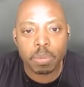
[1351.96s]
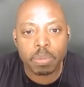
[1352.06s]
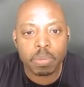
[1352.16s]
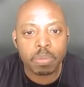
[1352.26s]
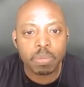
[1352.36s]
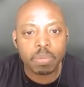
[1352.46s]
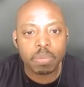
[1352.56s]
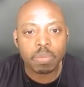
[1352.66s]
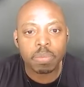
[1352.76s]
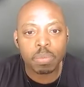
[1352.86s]

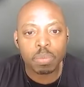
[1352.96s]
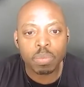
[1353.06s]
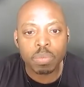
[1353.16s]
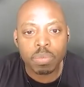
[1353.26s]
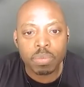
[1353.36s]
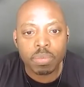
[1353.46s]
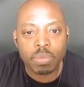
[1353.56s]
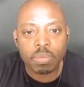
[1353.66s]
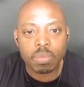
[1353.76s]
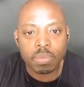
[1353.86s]

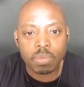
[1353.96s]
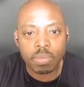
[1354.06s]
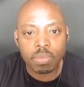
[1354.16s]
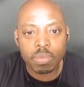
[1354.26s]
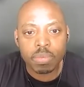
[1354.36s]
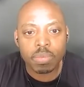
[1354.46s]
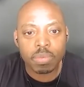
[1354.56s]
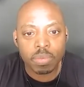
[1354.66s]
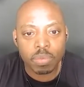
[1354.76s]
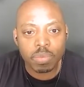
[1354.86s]

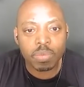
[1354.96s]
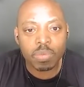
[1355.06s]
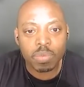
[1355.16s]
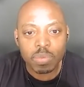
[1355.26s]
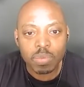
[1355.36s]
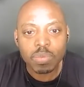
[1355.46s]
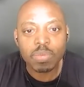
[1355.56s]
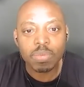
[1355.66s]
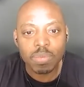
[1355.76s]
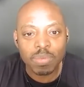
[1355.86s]

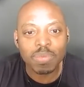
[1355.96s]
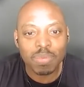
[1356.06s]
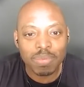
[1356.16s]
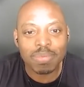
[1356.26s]
This person isn't speaking.